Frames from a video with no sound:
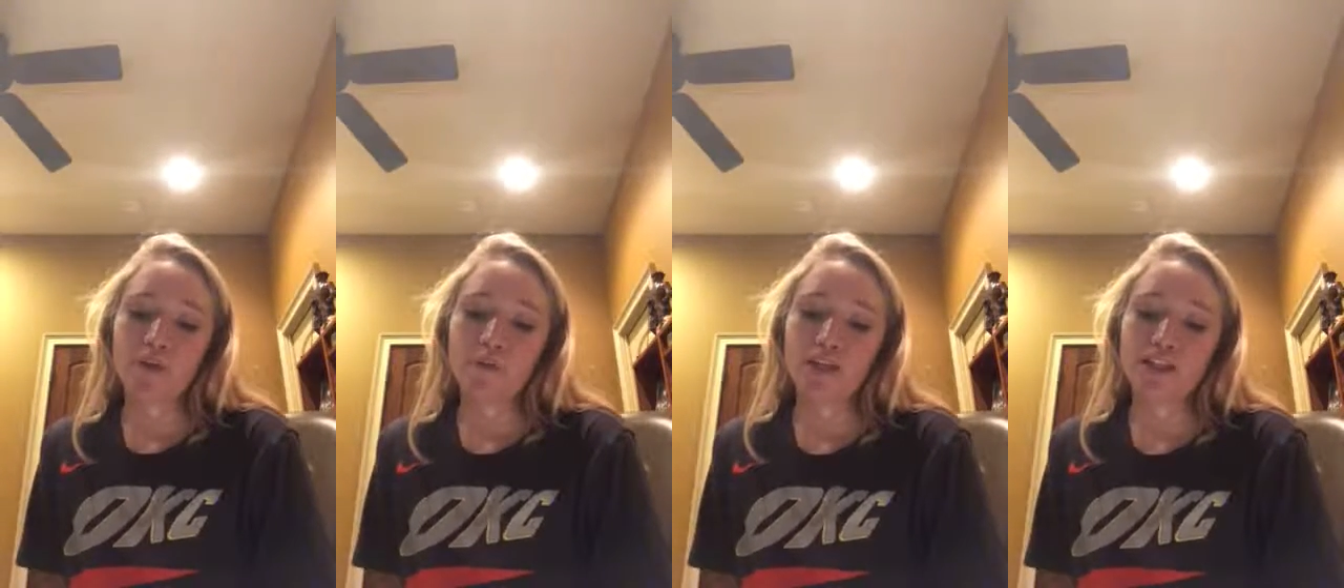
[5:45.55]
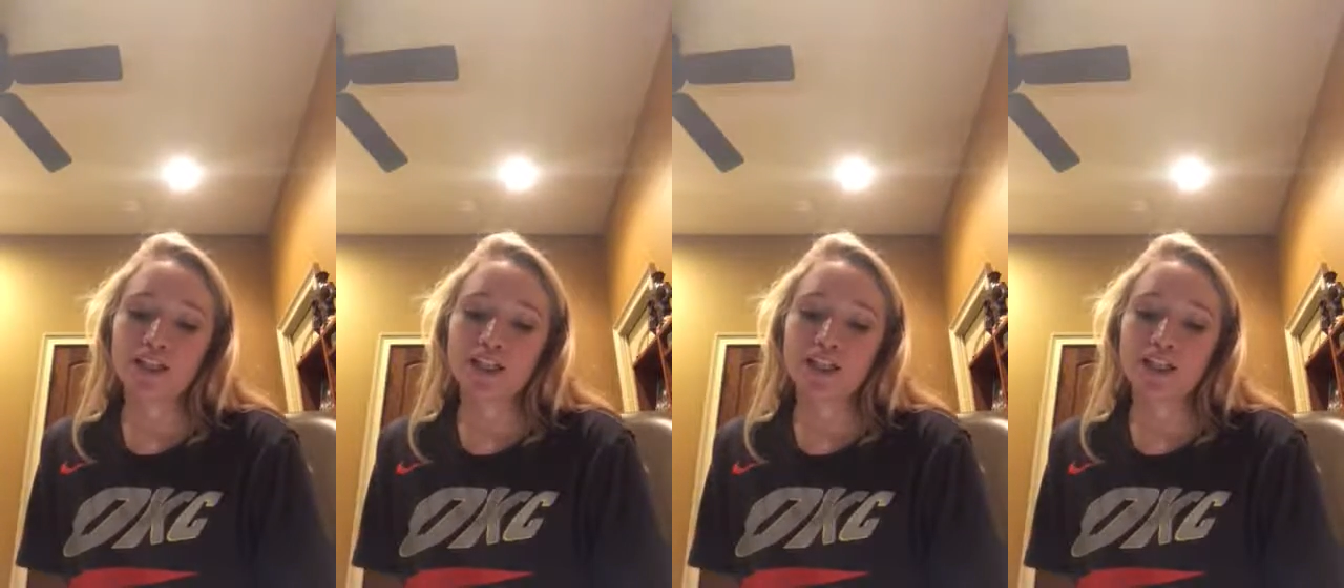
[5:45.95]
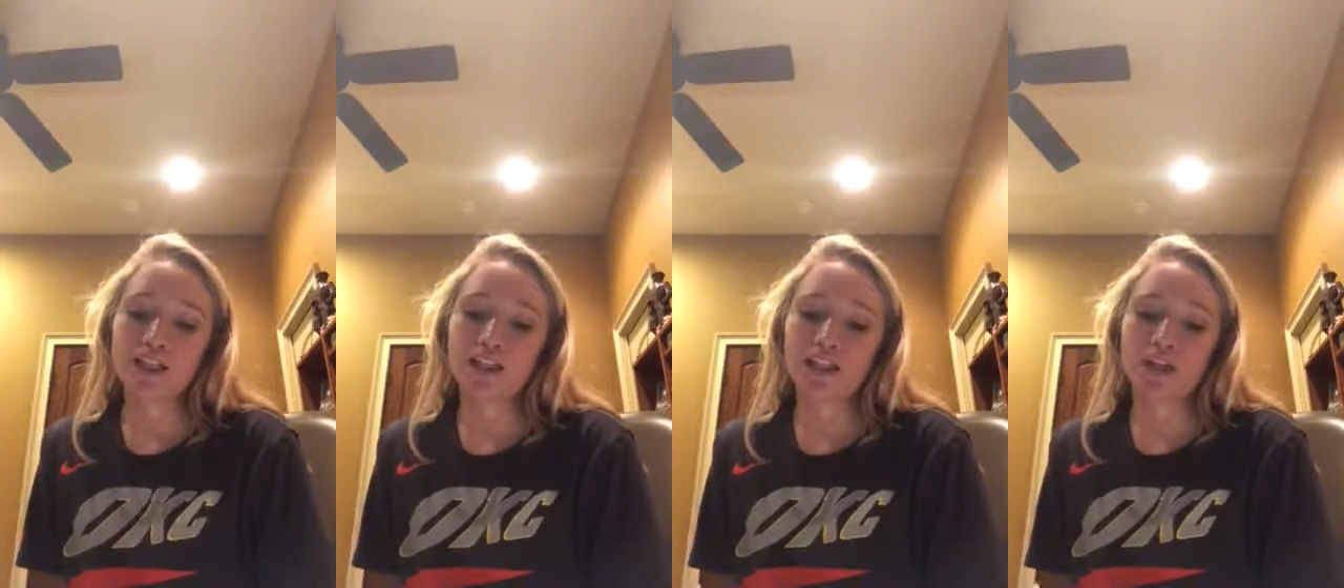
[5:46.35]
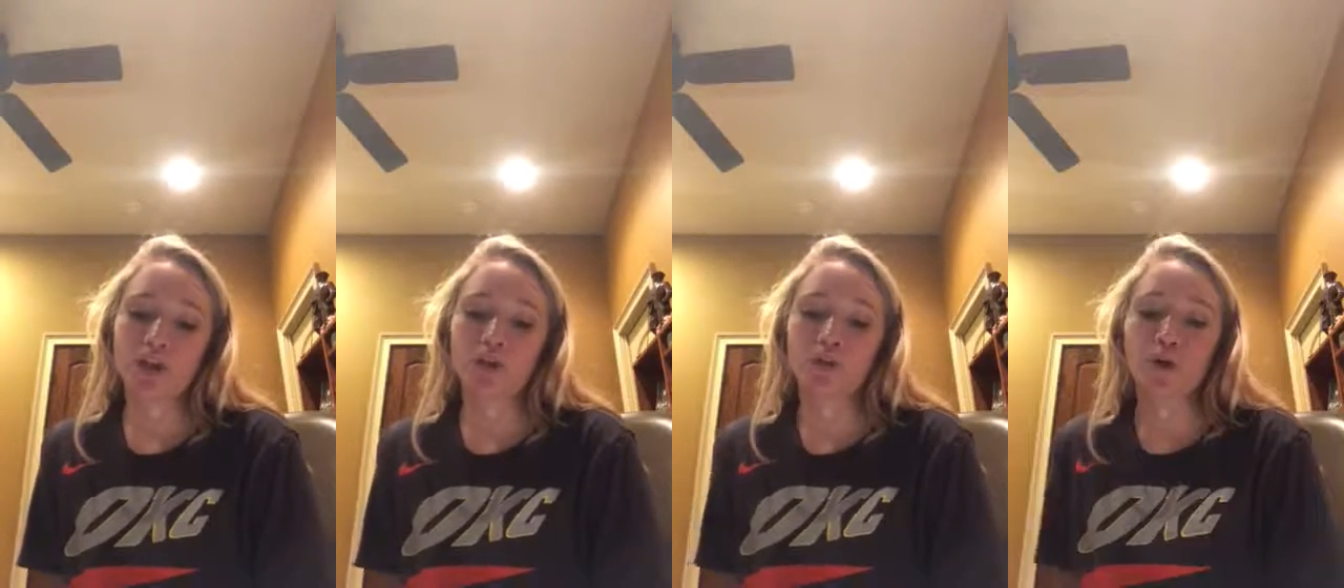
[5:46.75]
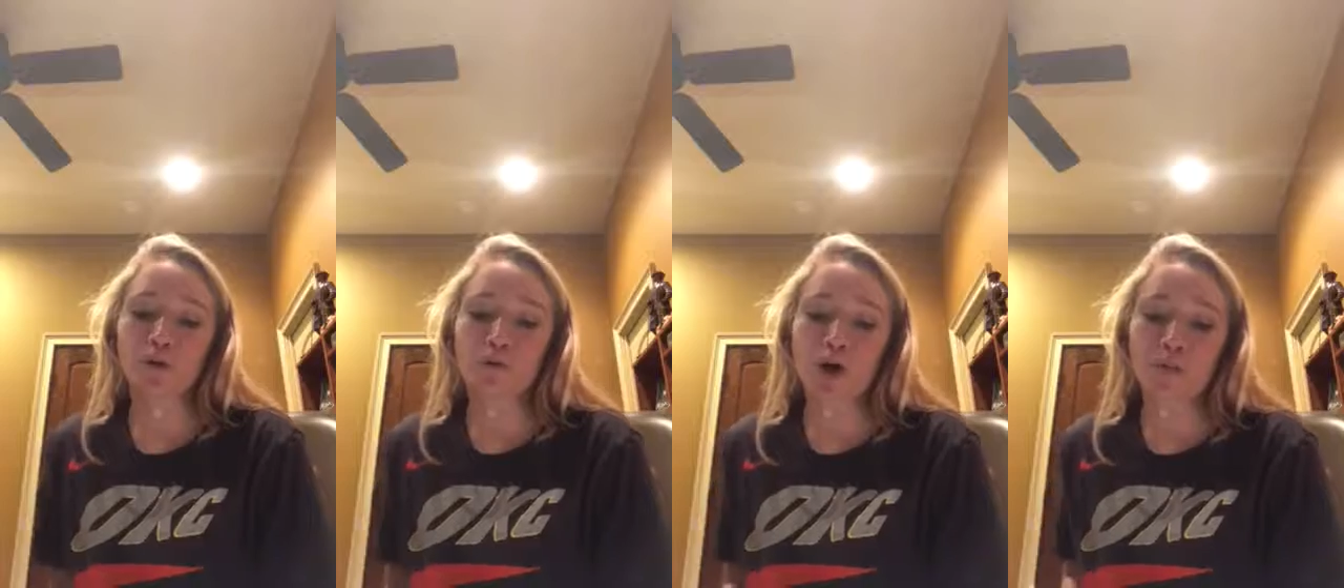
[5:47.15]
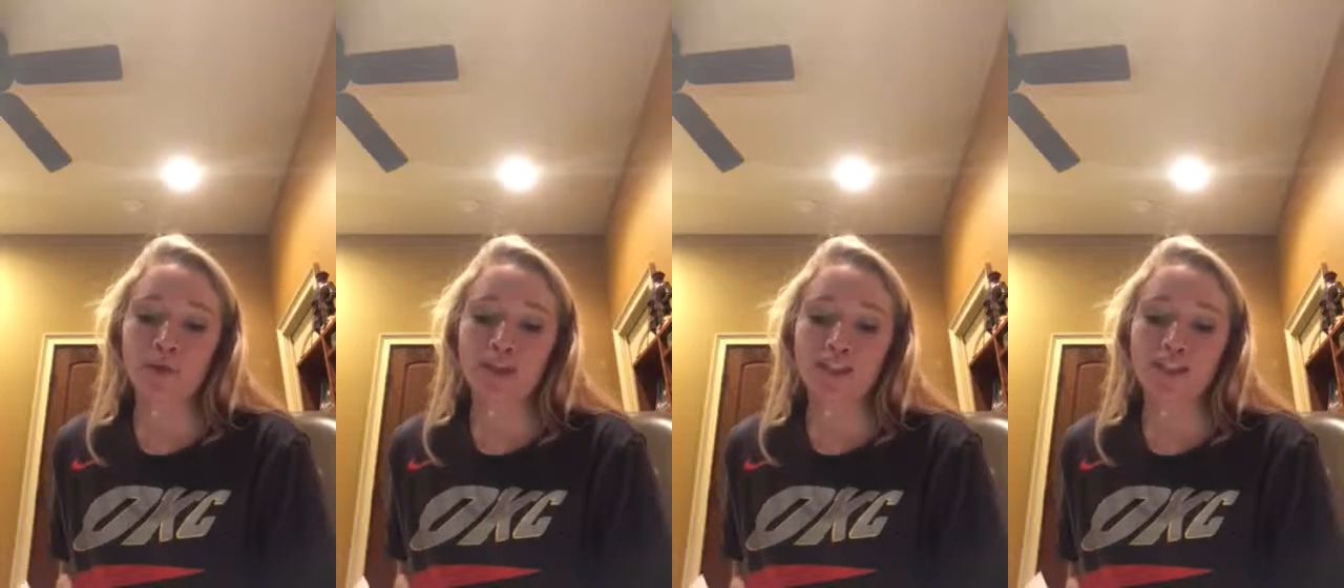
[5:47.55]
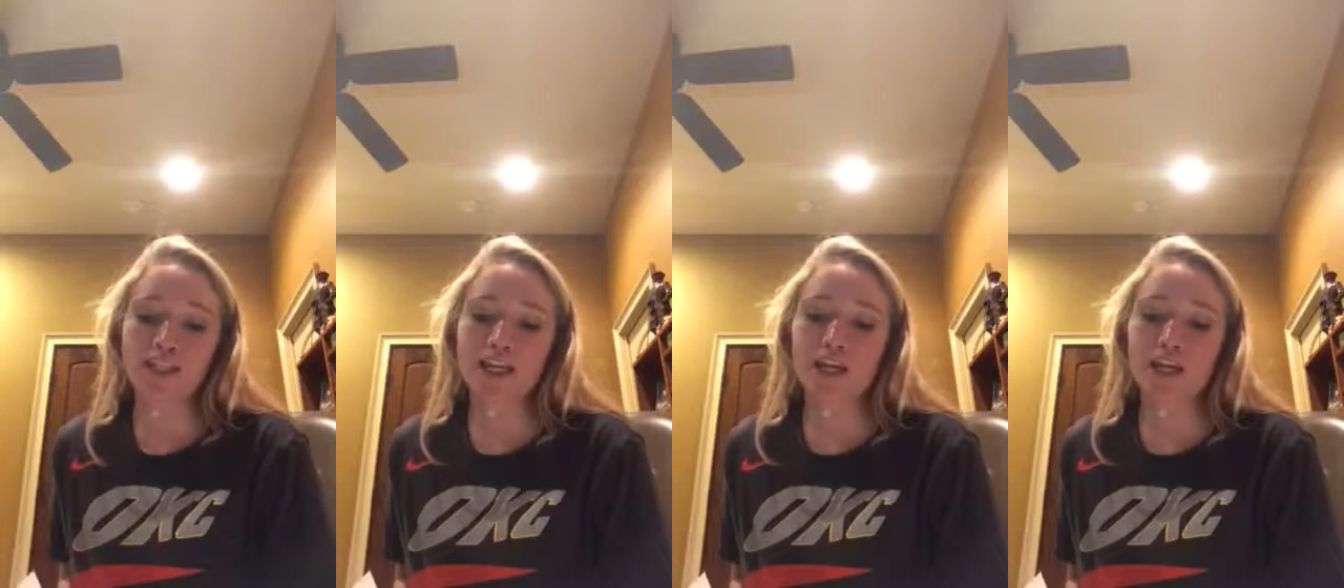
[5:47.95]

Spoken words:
we did like our Rotary moments,